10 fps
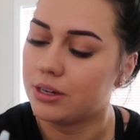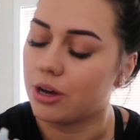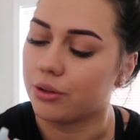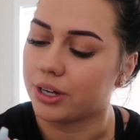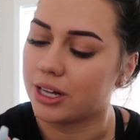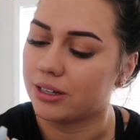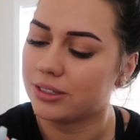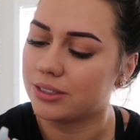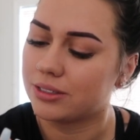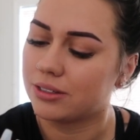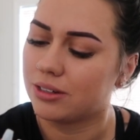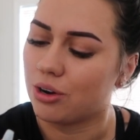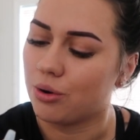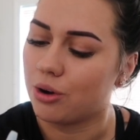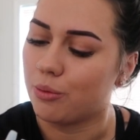Oh, the color's
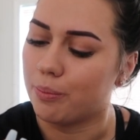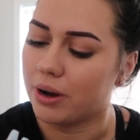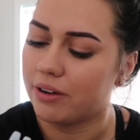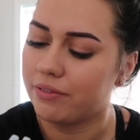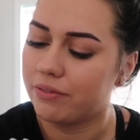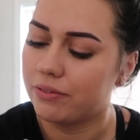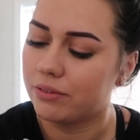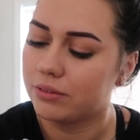Cocoa Buff.